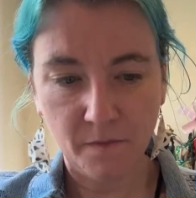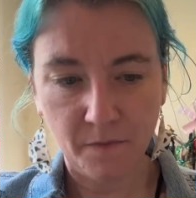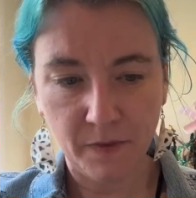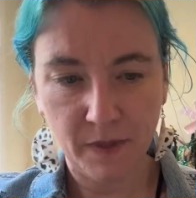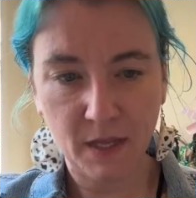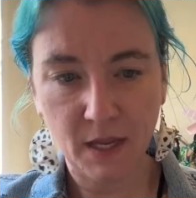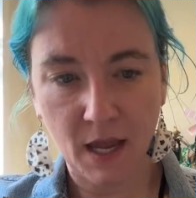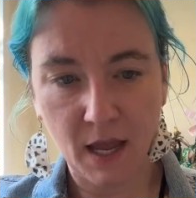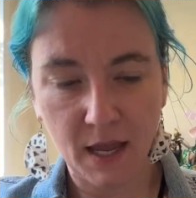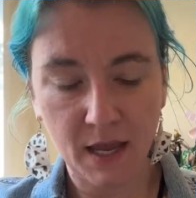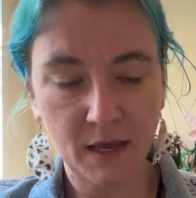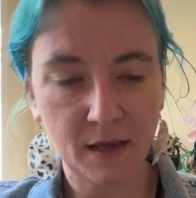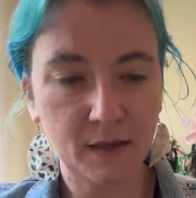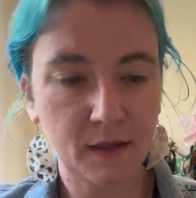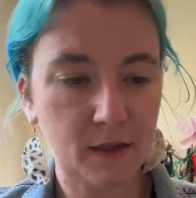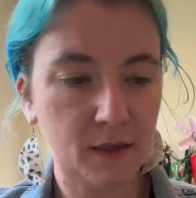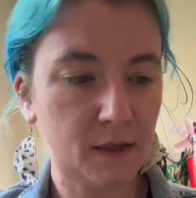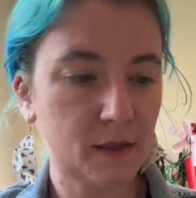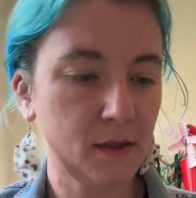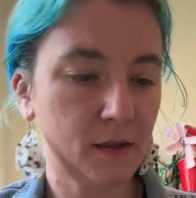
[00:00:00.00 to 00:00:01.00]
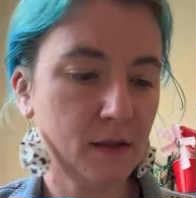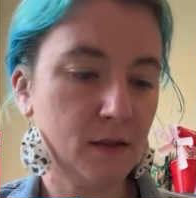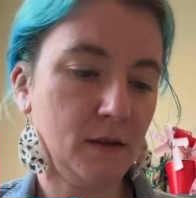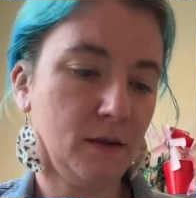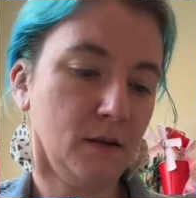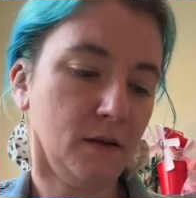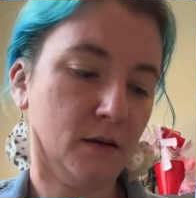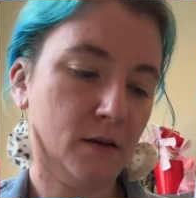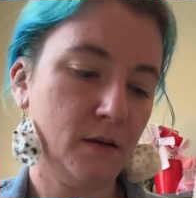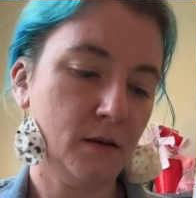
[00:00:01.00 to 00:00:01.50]

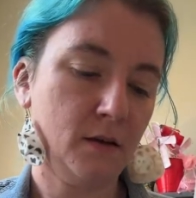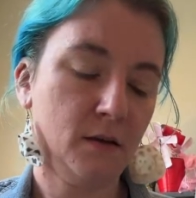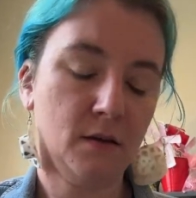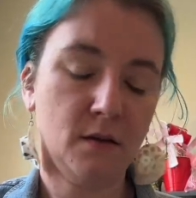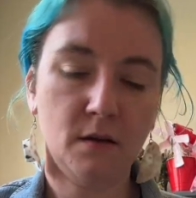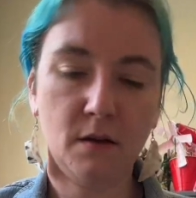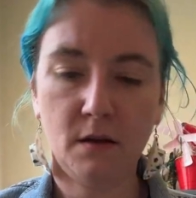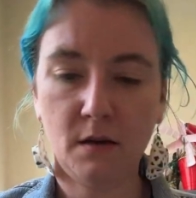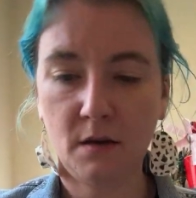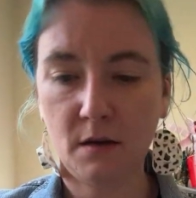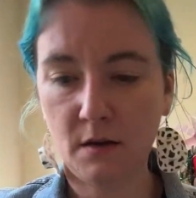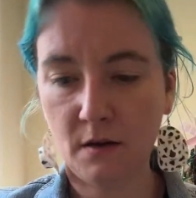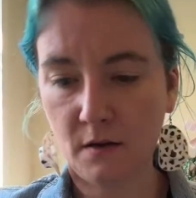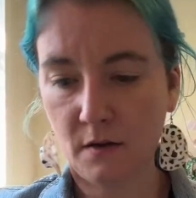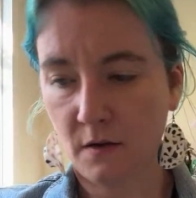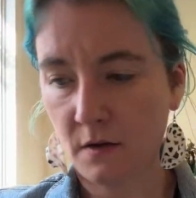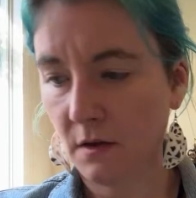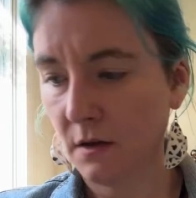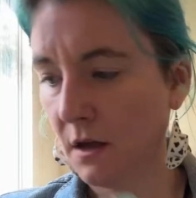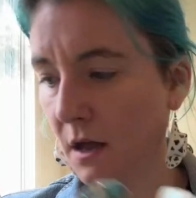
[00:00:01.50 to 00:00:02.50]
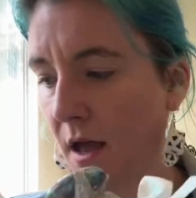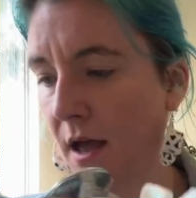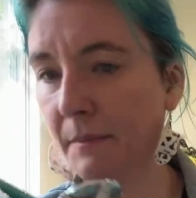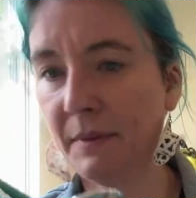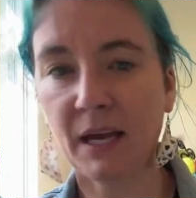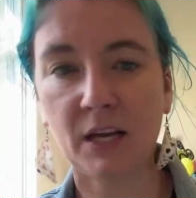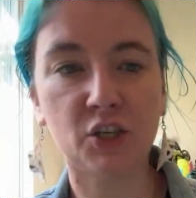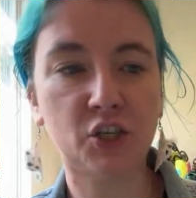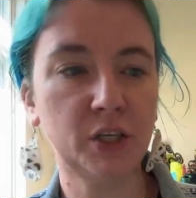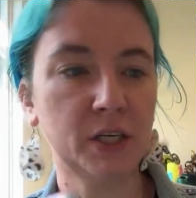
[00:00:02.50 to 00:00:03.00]
Nice.
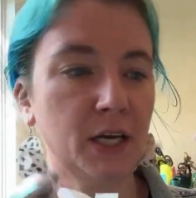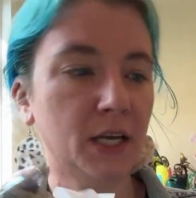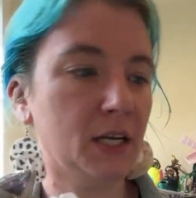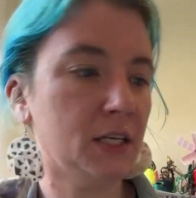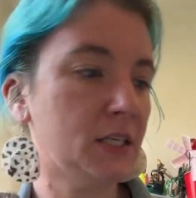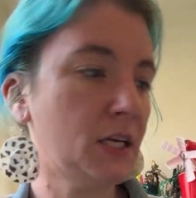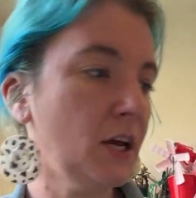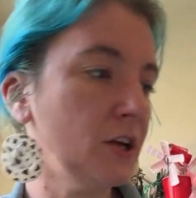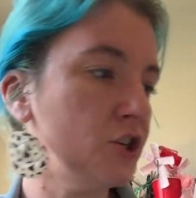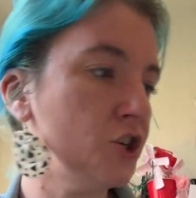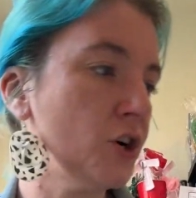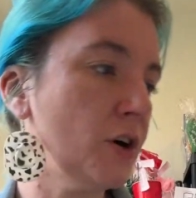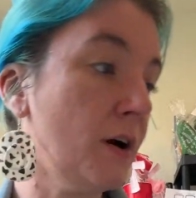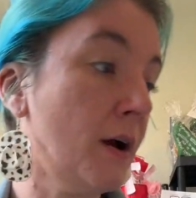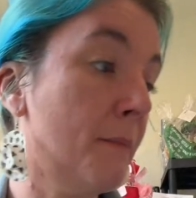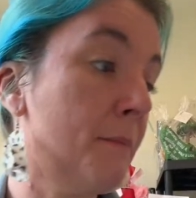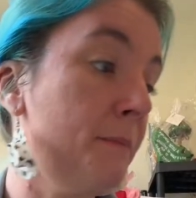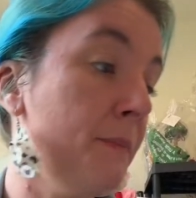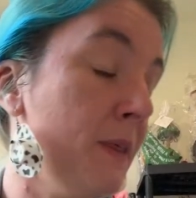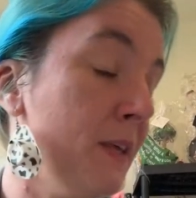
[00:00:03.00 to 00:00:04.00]
I'm actually going to touch her up.